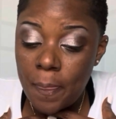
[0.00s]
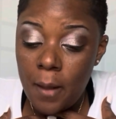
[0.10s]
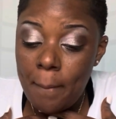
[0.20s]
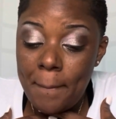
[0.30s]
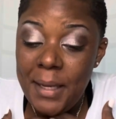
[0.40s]

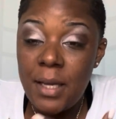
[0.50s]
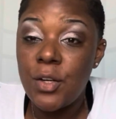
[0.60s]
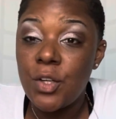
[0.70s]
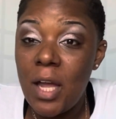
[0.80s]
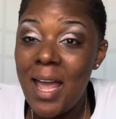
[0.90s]

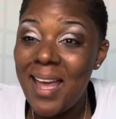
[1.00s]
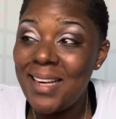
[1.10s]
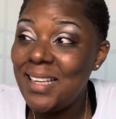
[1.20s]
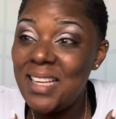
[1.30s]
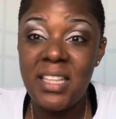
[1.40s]
better
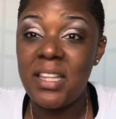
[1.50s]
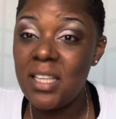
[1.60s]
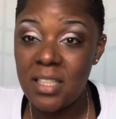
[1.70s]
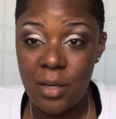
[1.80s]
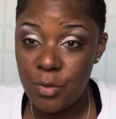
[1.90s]
at
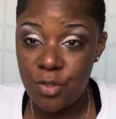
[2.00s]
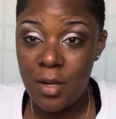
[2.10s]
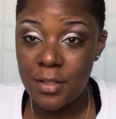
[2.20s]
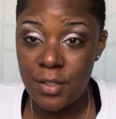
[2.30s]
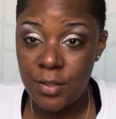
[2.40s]
anything that we're
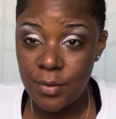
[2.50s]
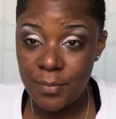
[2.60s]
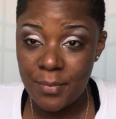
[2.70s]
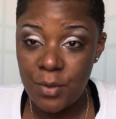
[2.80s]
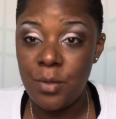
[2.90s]
trying to do.
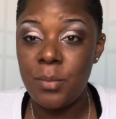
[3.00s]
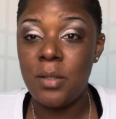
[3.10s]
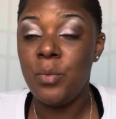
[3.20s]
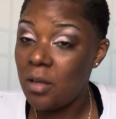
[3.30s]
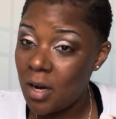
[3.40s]
You hear me?
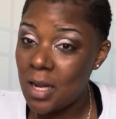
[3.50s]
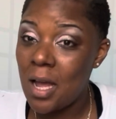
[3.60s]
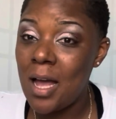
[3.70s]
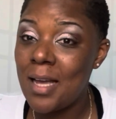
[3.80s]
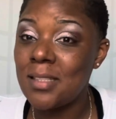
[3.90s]
We are
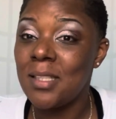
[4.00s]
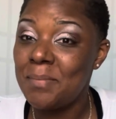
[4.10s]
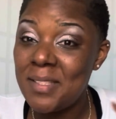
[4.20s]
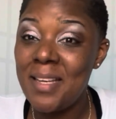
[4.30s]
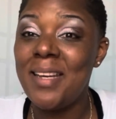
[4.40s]
God. So I'm
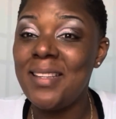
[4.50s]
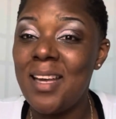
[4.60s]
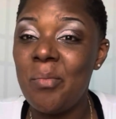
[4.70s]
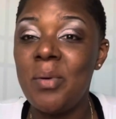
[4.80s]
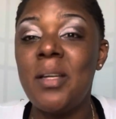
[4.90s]
saying
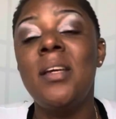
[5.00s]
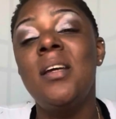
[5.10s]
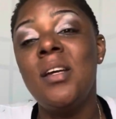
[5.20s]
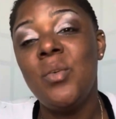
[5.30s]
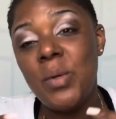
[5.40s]
that, but
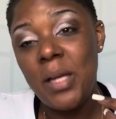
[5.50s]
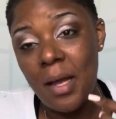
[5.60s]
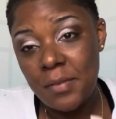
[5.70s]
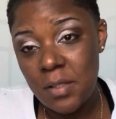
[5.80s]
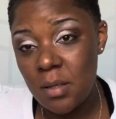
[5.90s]
we
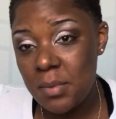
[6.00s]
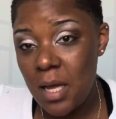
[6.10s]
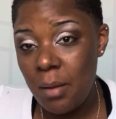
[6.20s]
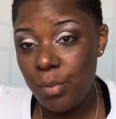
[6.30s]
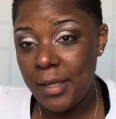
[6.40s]
have to
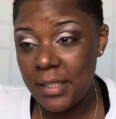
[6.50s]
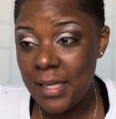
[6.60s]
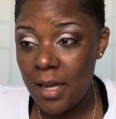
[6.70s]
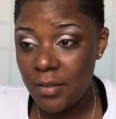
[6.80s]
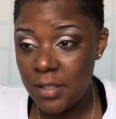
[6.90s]
sometimes break it
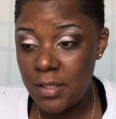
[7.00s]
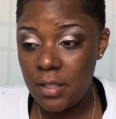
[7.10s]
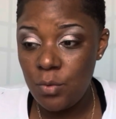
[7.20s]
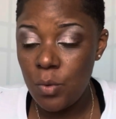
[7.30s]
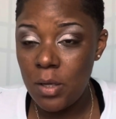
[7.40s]
down to
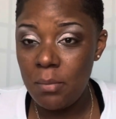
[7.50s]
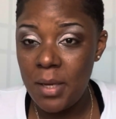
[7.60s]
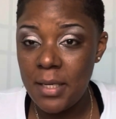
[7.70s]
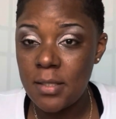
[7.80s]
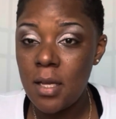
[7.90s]
see what
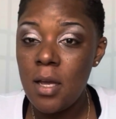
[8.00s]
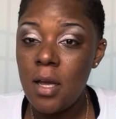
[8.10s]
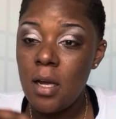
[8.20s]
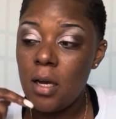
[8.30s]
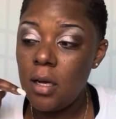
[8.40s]
makes
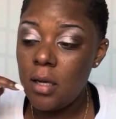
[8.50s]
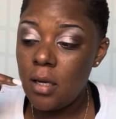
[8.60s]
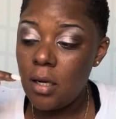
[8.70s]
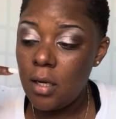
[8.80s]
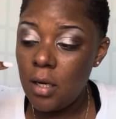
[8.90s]
uh,